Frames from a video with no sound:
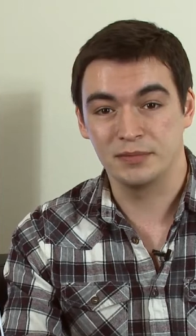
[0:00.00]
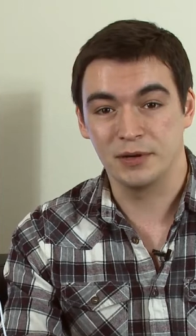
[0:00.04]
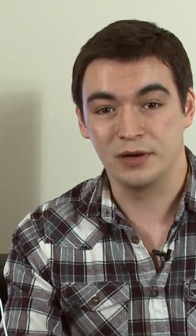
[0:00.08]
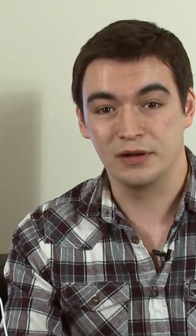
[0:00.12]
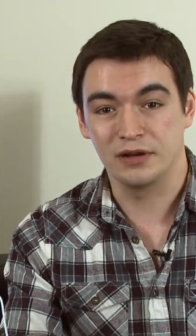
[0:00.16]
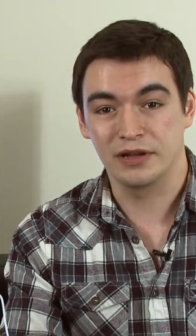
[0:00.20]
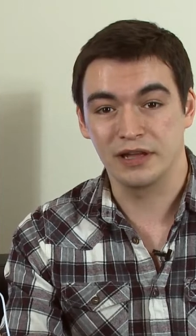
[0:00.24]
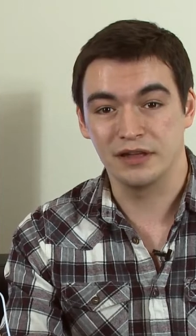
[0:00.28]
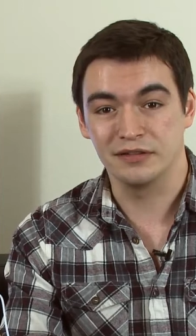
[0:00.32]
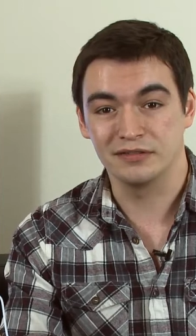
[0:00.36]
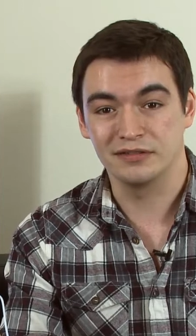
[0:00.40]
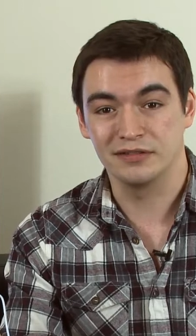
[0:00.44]

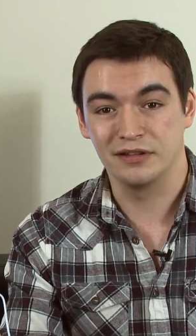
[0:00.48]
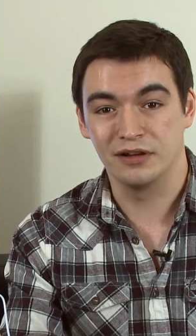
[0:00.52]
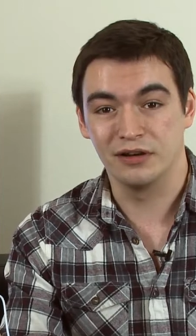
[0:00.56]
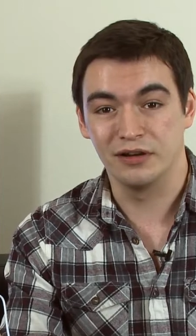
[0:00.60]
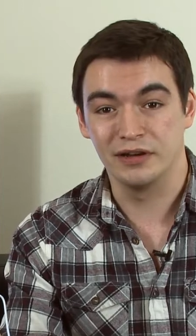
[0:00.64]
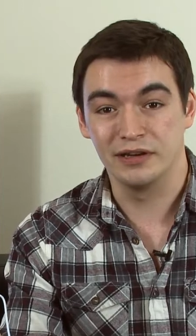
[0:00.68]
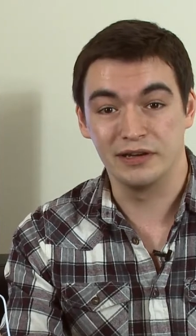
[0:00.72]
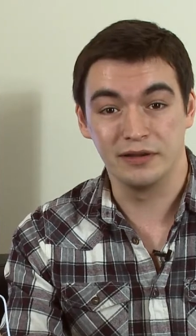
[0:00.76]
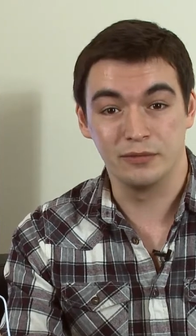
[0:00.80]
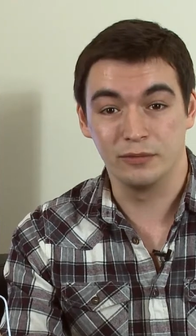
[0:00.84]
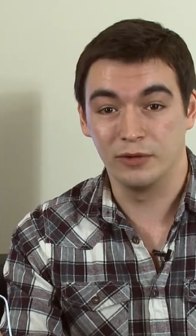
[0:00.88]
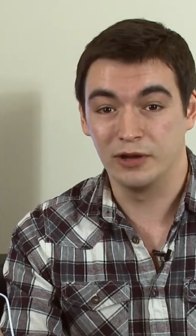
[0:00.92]
Park
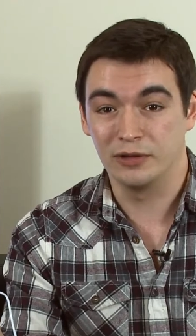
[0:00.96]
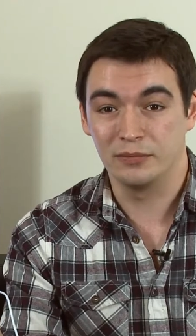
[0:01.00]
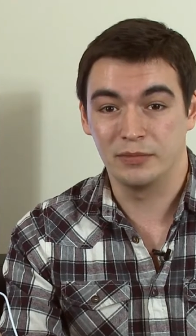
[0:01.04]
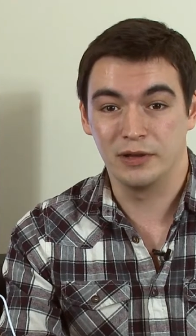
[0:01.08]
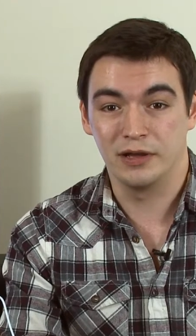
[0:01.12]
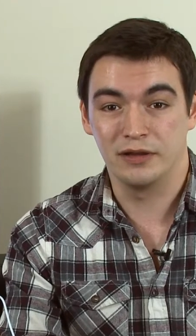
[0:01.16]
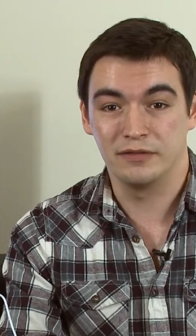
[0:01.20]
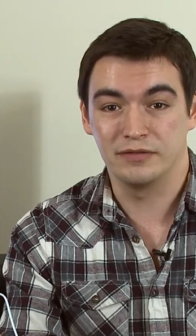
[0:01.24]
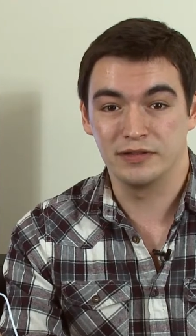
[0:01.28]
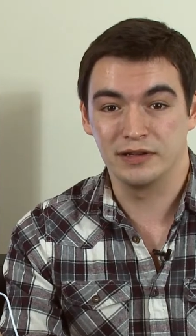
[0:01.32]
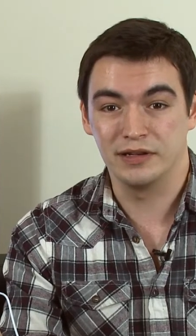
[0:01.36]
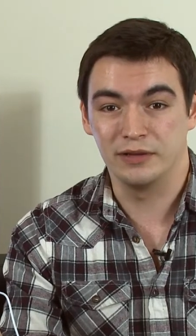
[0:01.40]
outside, it worked
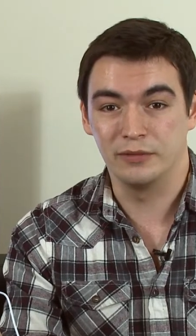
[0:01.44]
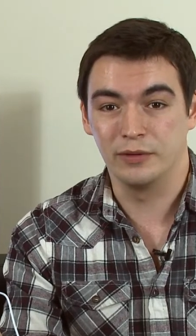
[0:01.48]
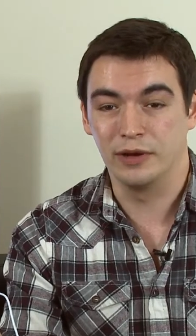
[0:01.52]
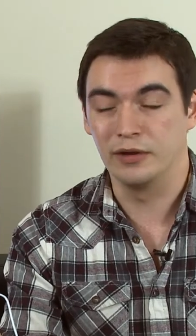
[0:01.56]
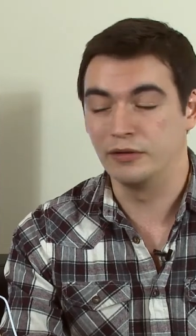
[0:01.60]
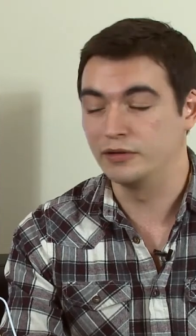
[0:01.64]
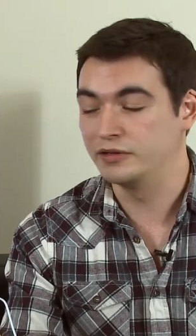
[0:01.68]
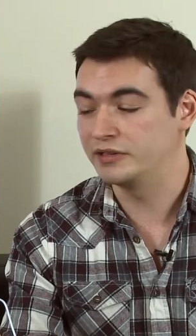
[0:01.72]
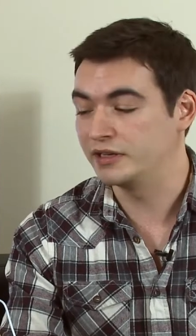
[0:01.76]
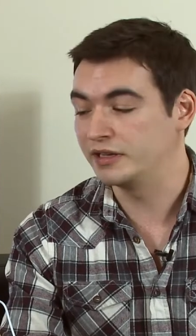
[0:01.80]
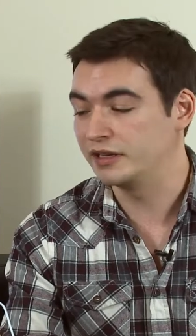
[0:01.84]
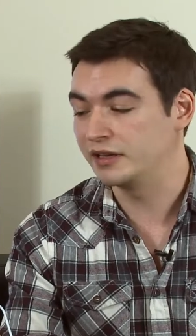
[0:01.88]
perfectly
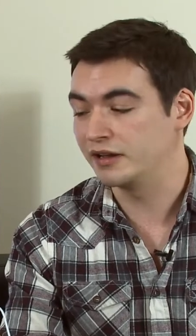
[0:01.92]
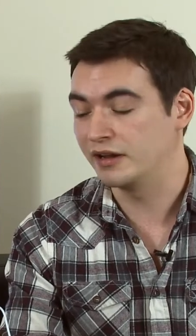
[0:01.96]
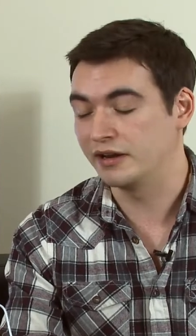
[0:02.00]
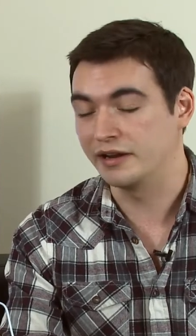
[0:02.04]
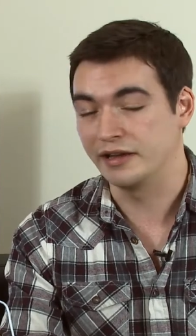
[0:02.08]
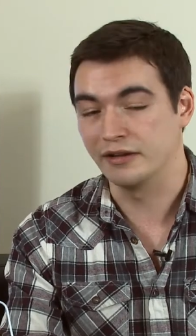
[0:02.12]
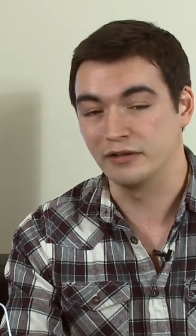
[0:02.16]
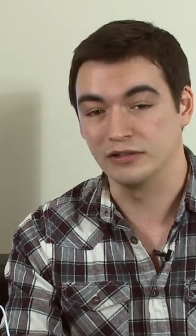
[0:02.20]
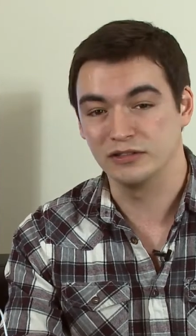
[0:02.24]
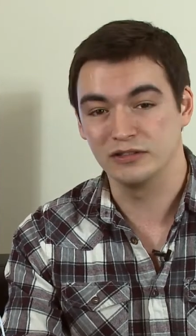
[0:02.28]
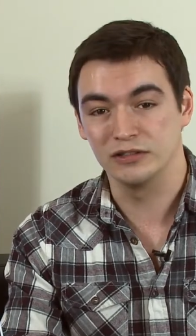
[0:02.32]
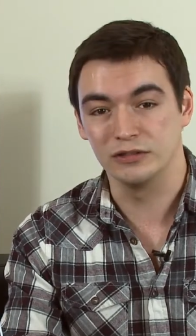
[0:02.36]
well and didn't cut
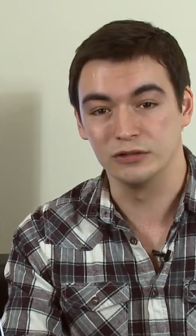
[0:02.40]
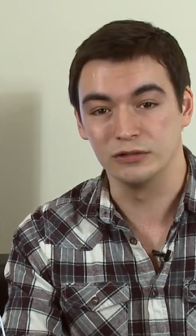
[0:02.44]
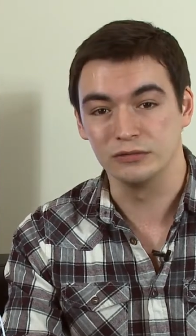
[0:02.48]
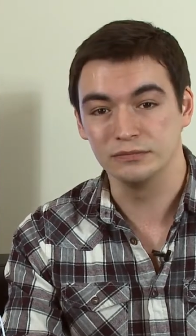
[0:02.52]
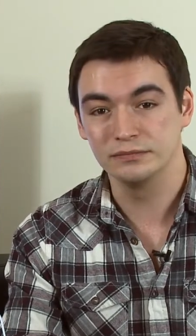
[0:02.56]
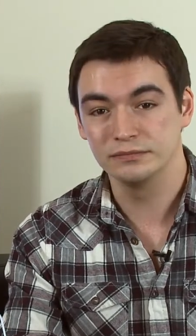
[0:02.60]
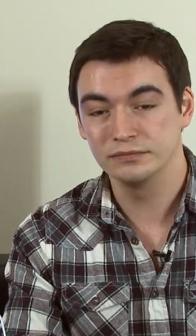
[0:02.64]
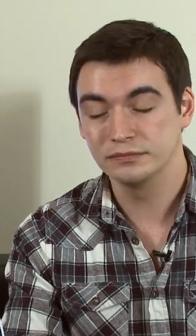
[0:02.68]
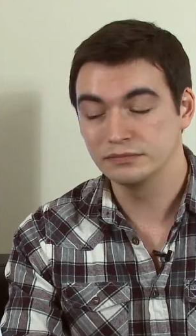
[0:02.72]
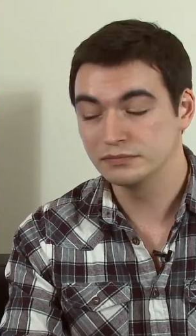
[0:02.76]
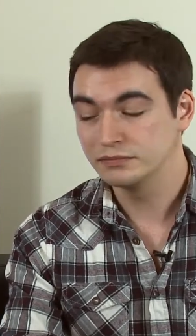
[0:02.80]
out at all.